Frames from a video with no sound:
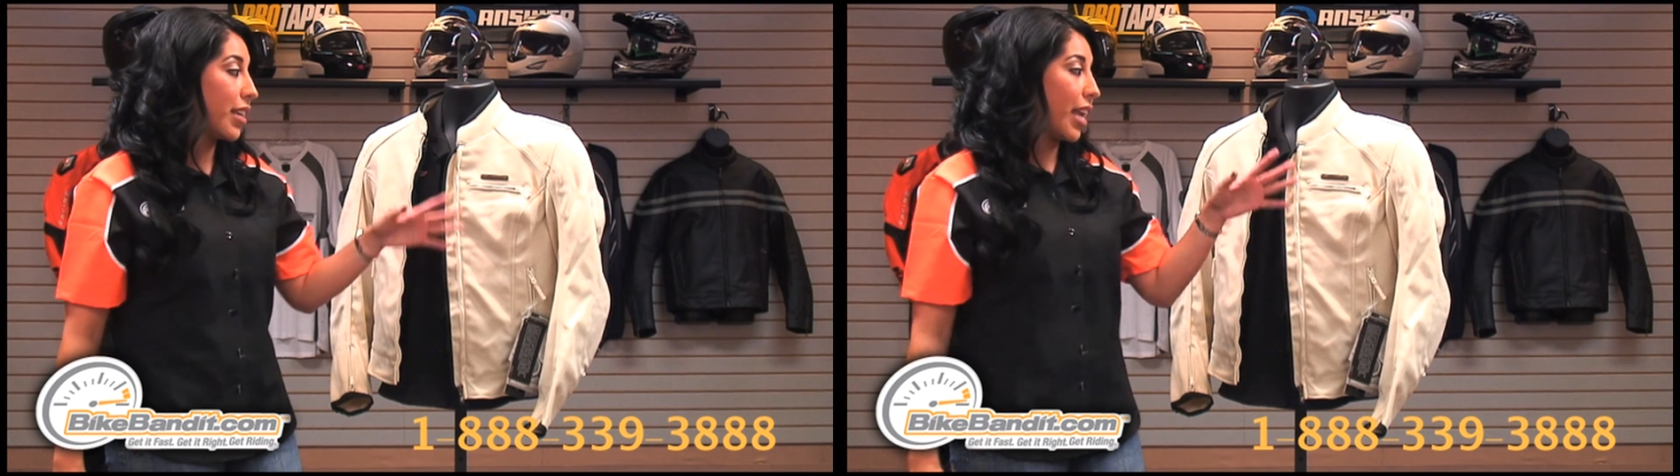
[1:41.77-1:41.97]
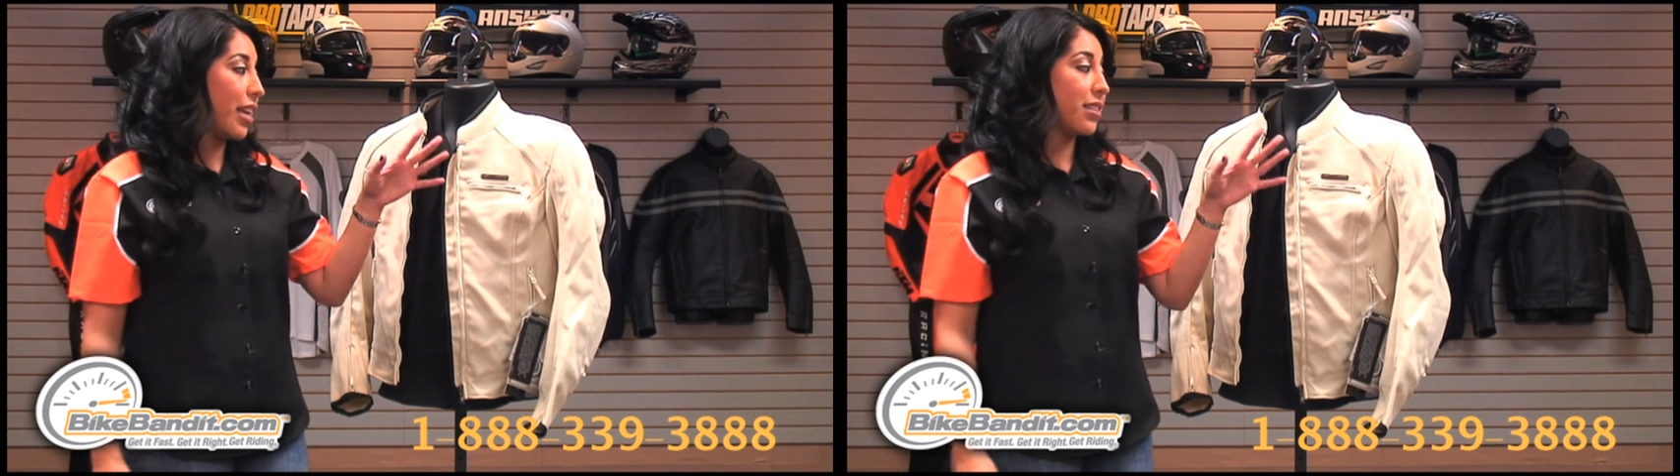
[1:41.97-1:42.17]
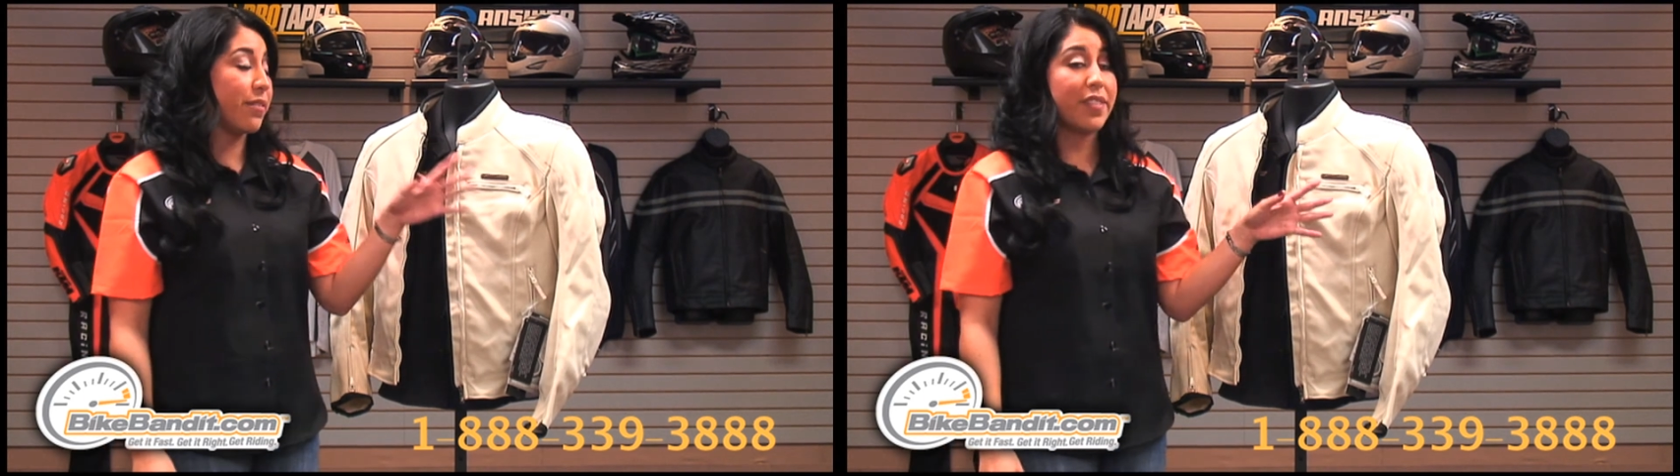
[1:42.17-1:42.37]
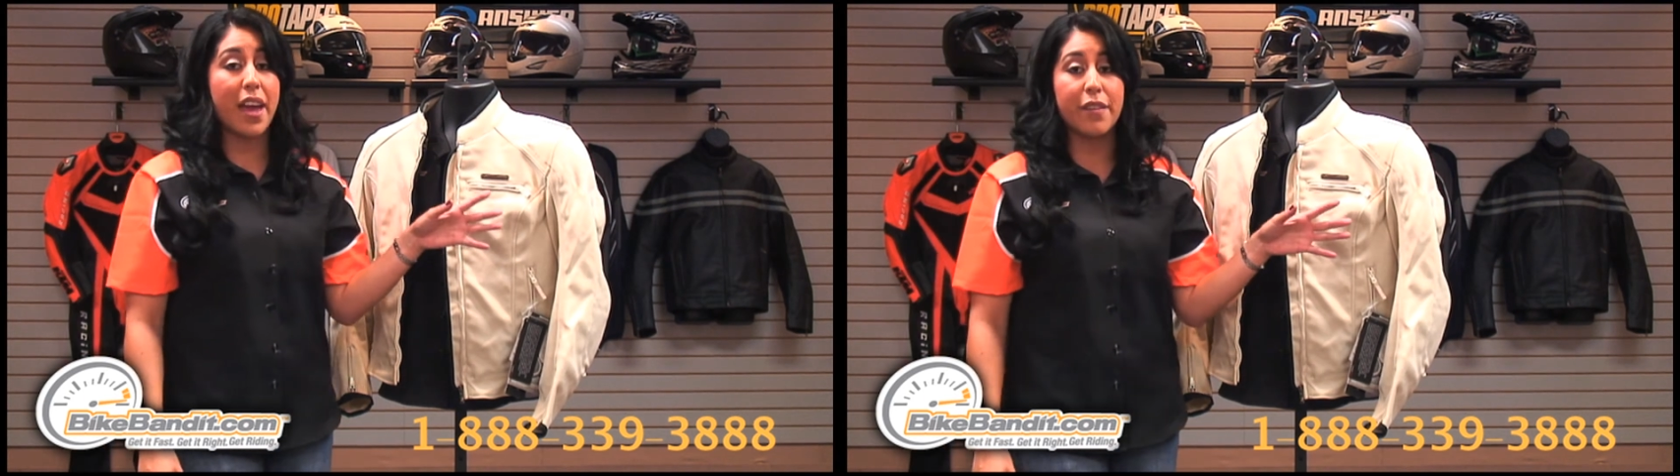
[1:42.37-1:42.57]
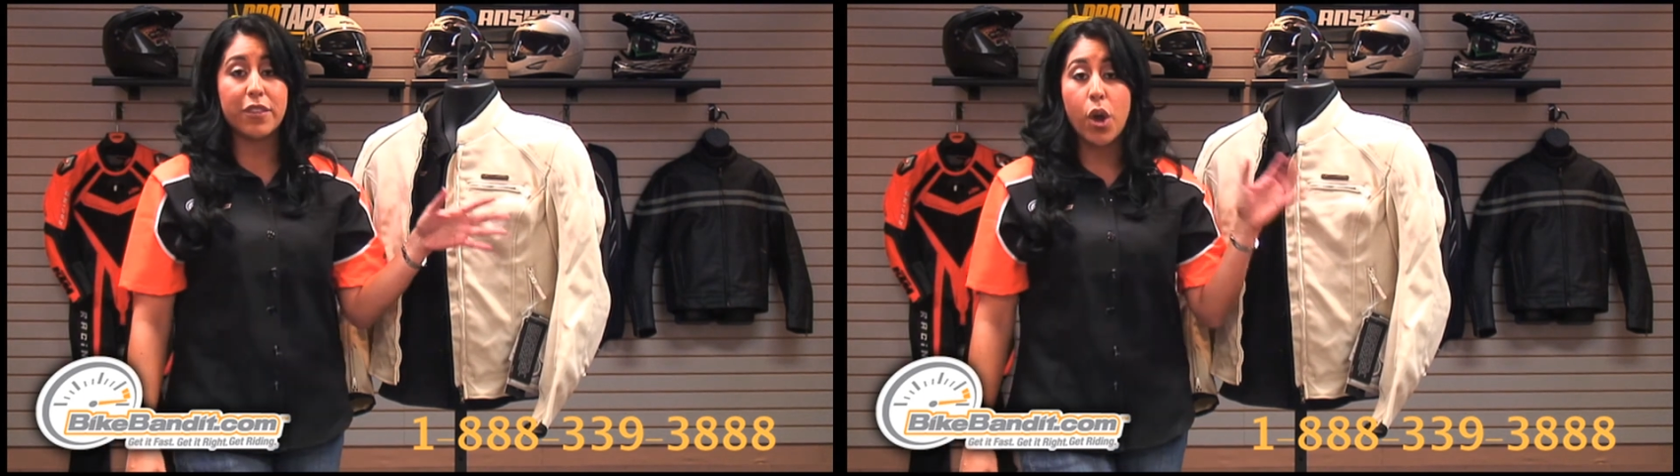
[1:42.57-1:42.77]
in case of
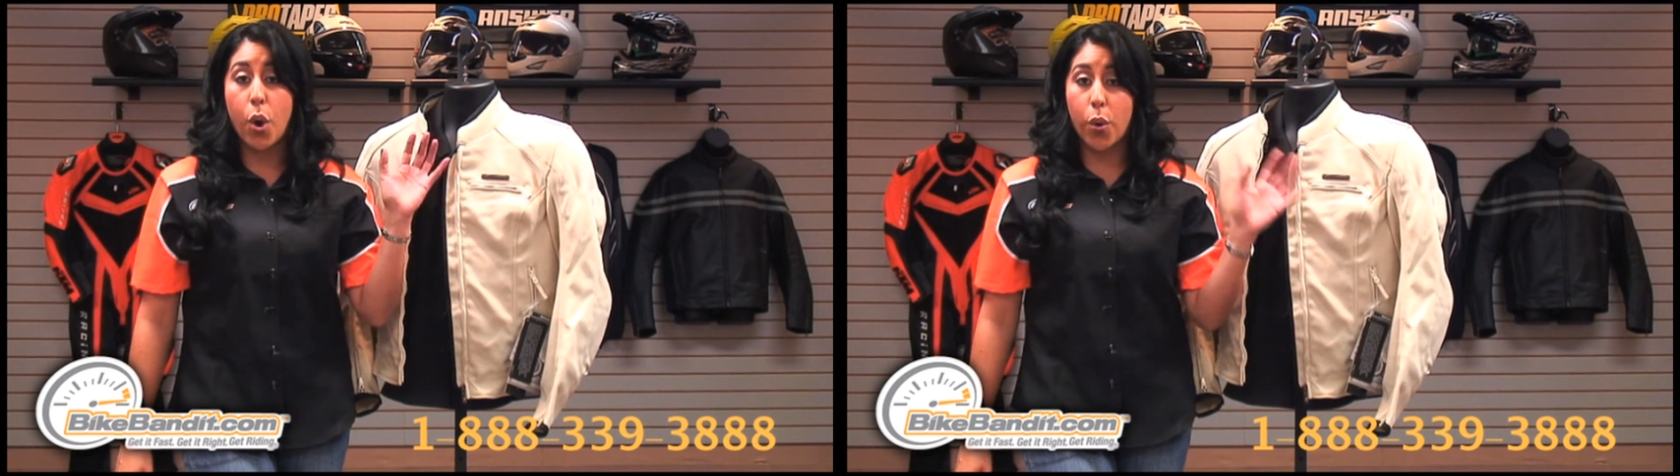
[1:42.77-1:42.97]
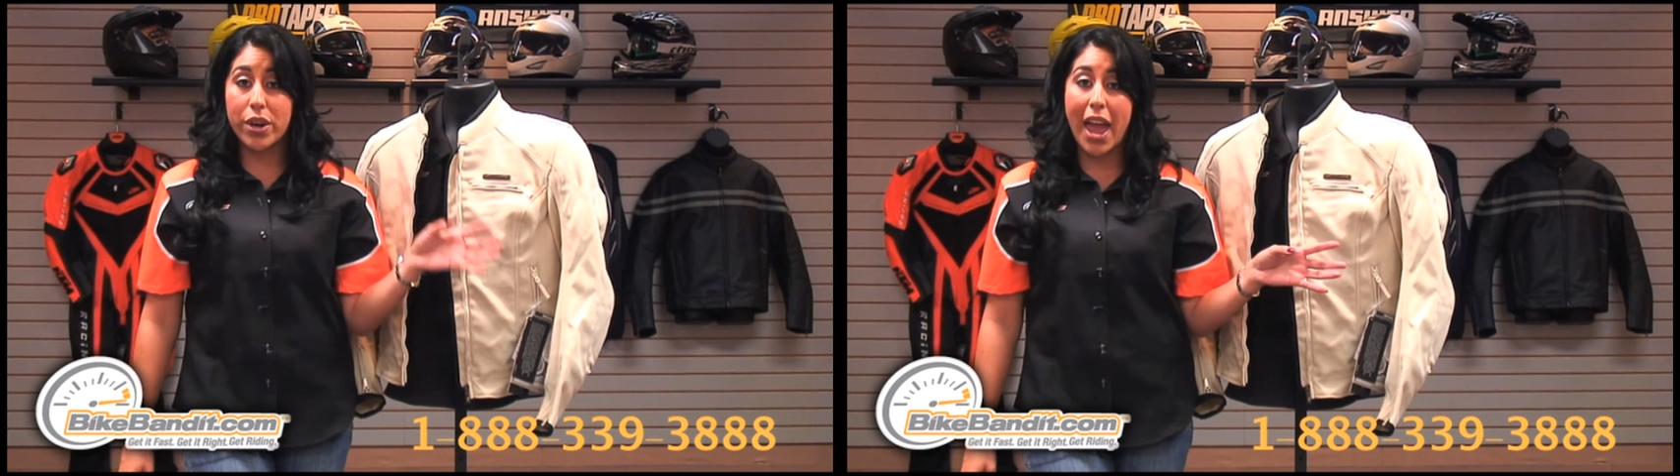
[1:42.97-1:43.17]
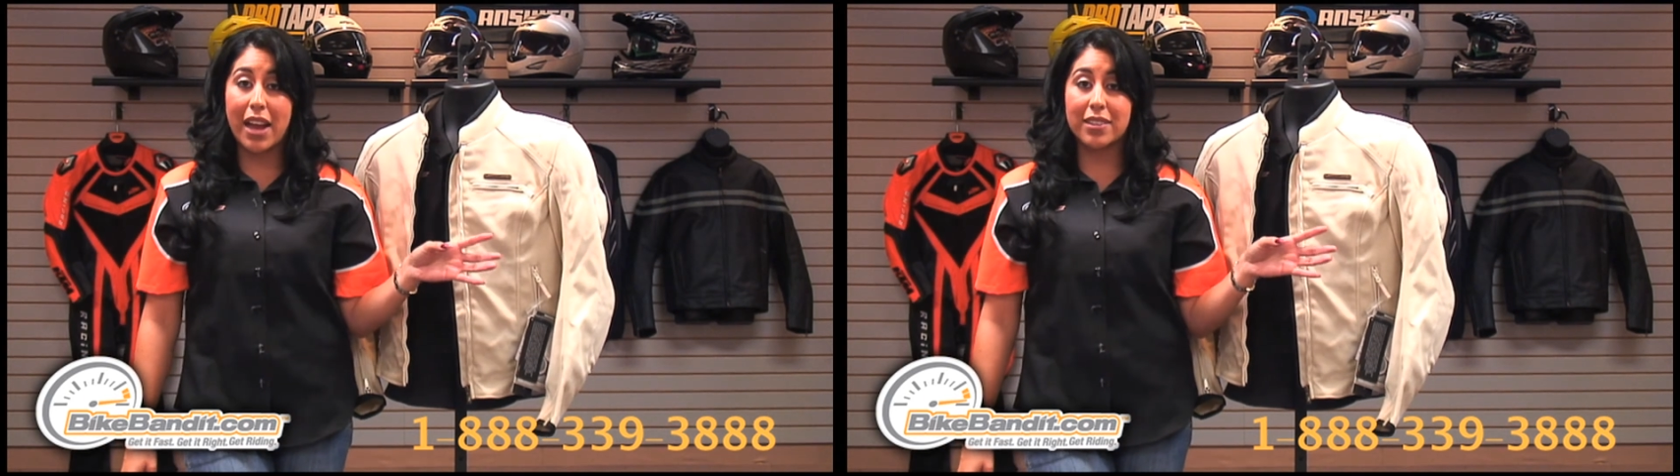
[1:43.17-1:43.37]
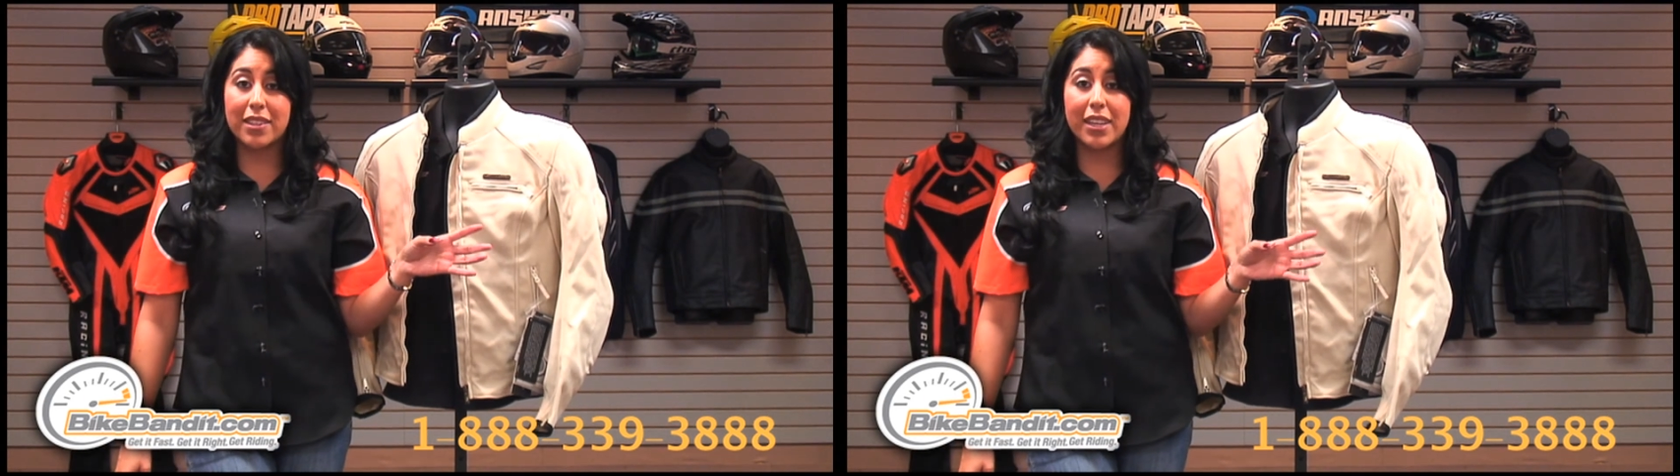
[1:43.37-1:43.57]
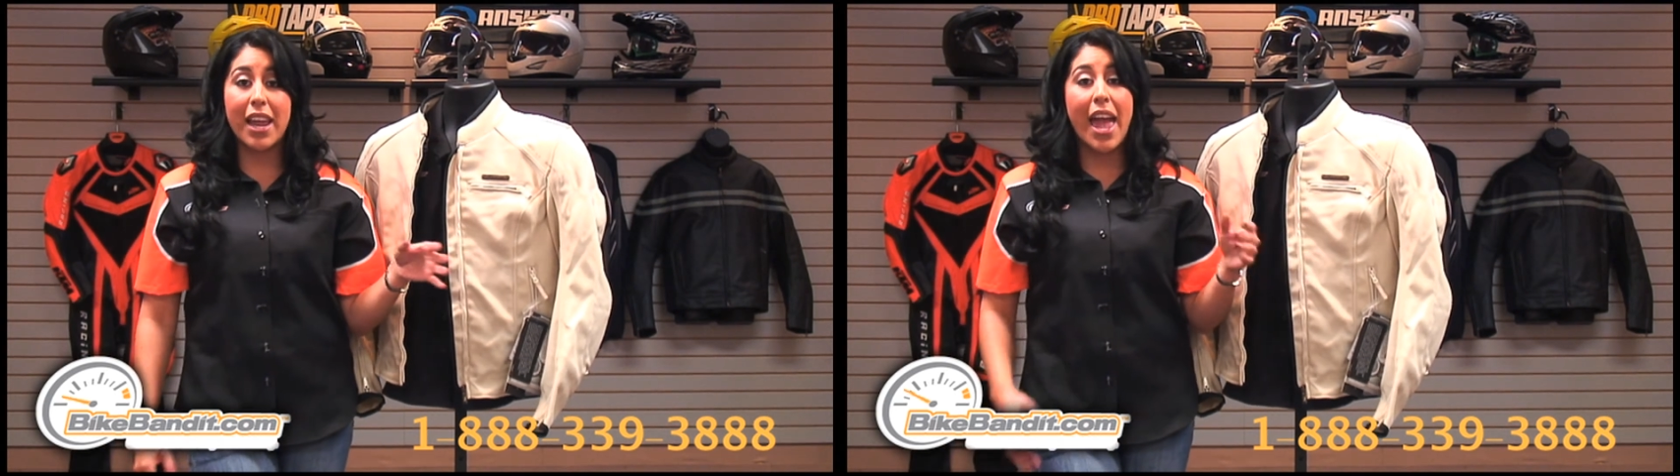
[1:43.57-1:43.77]
theft or an
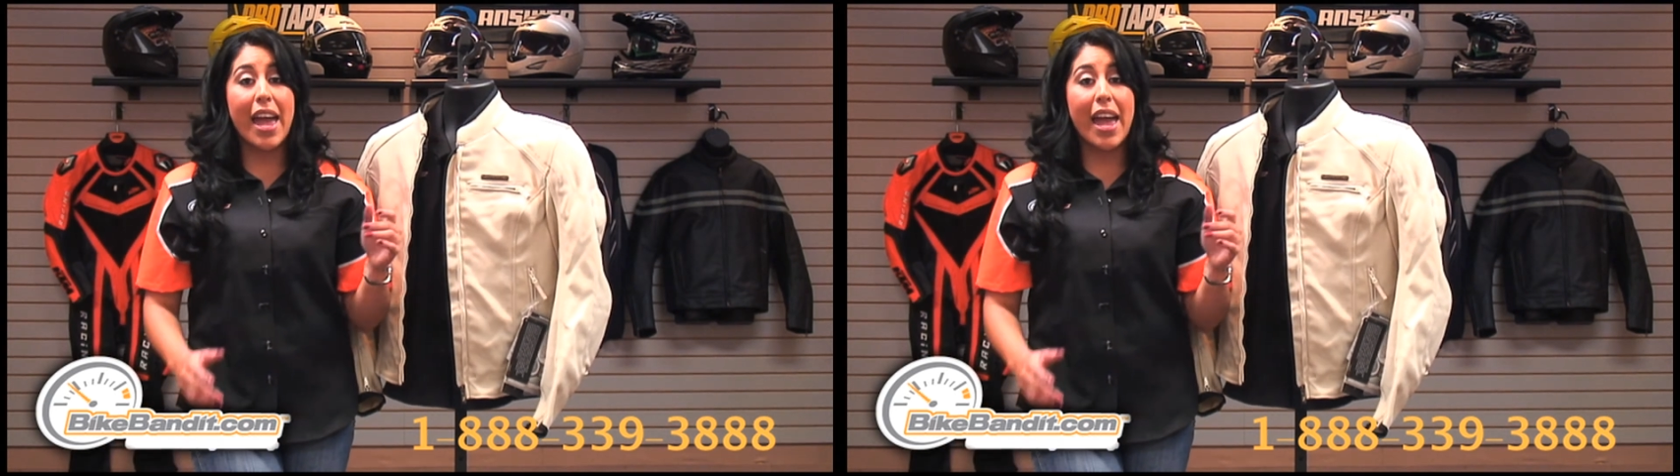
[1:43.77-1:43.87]
accident,